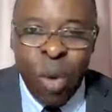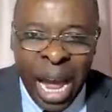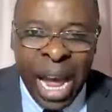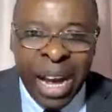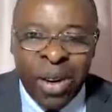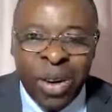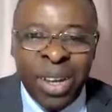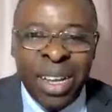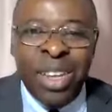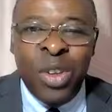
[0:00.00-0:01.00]
Wow,
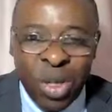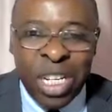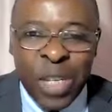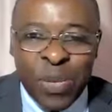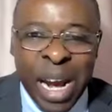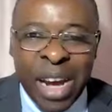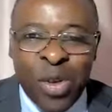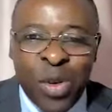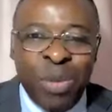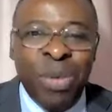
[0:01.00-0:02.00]
you, this
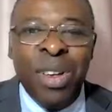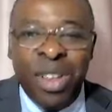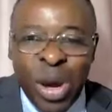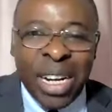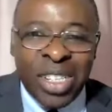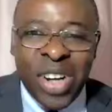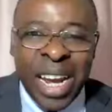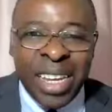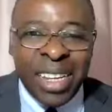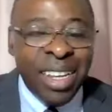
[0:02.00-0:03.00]
bridegroom, you are
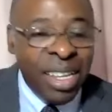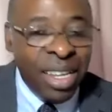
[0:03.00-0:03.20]
trying.